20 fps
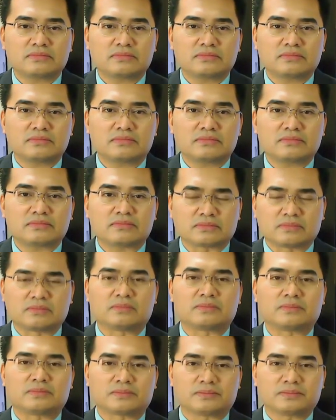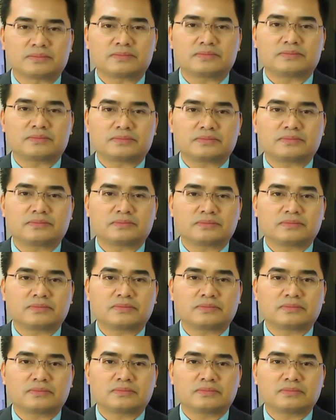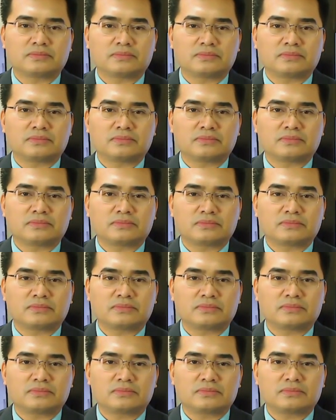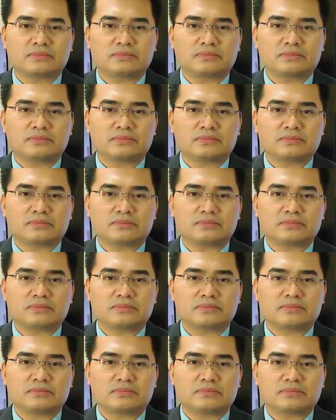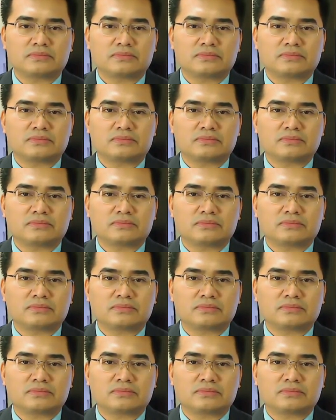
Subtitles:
No words are spoken by the person on screen.